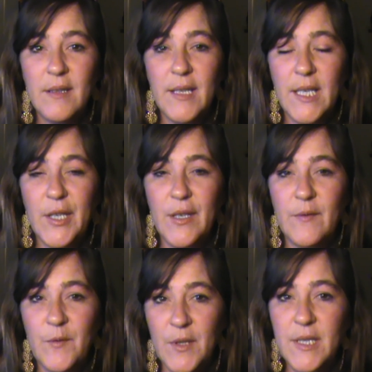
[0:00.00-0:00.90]
in a
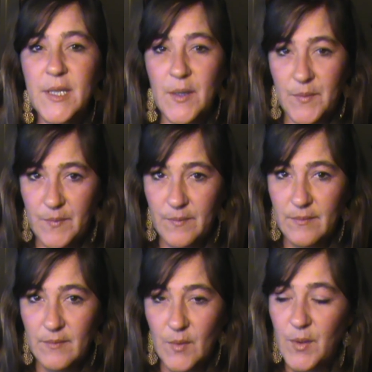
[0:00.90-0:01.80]
gun-free zone
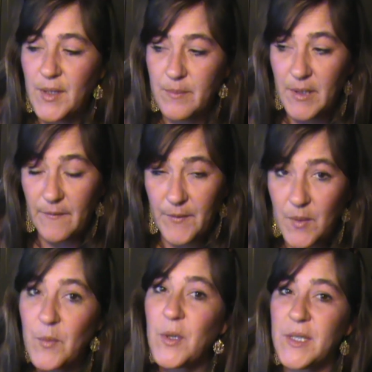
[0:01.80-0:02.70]
where there'd be a few
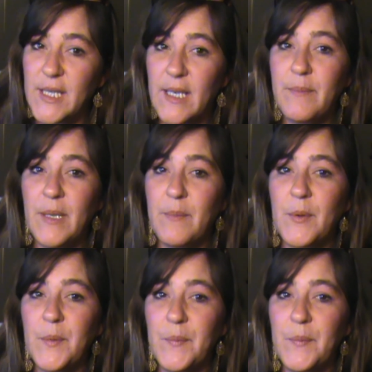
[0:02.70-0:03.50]
more dead people.